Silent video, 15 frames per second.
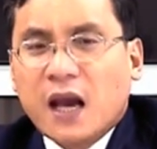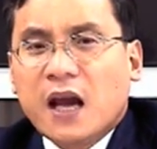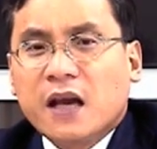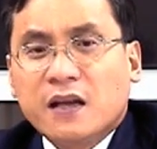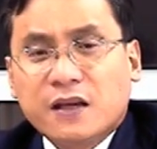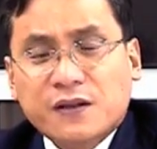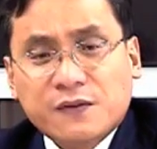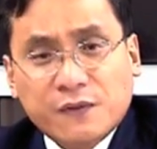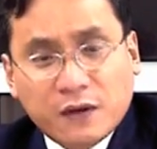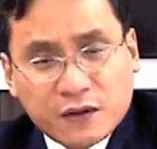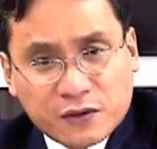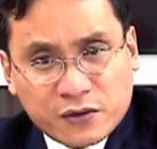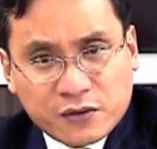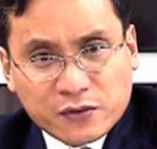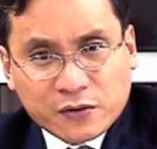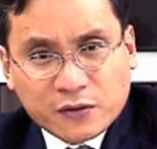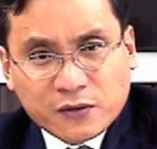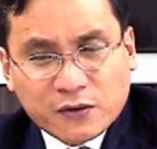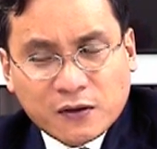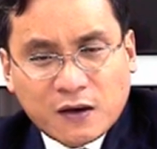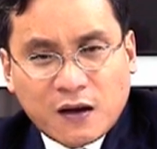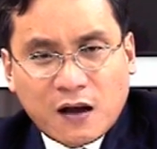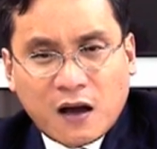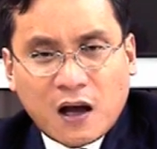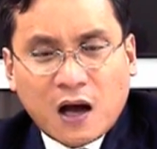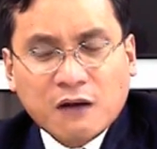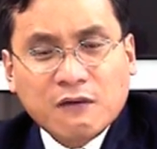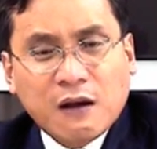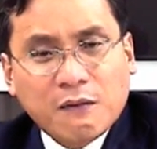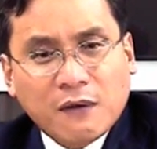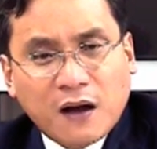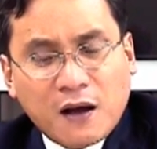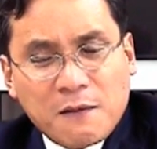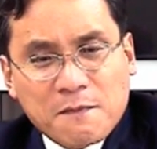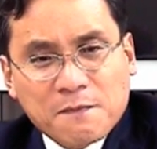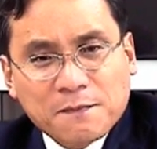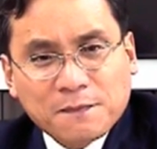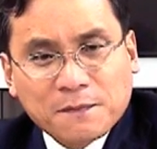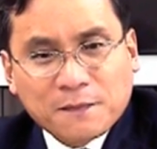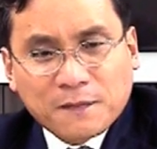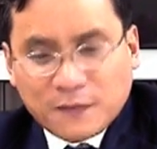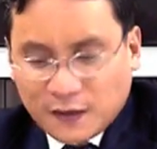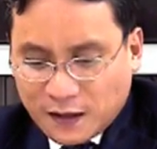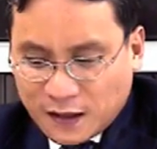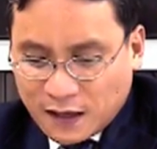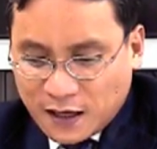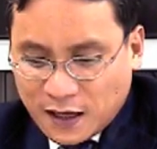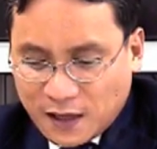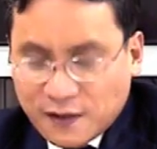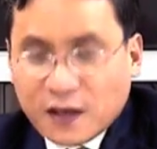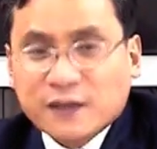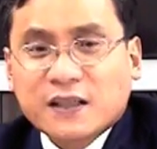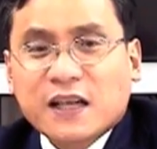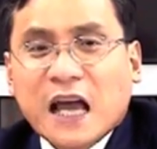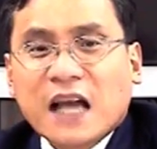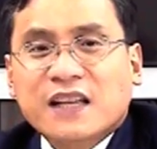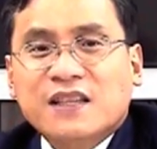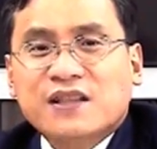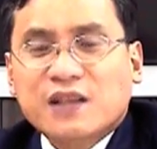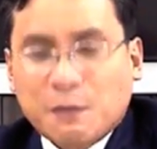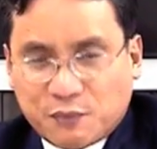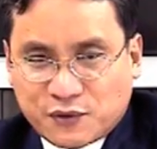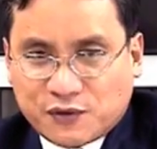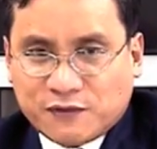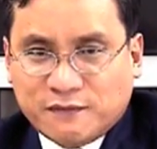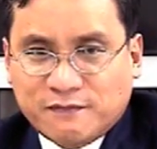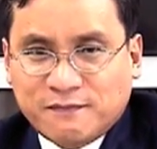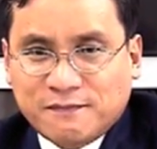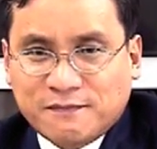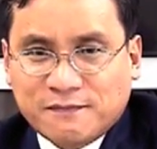It is very true. However, there's an exception.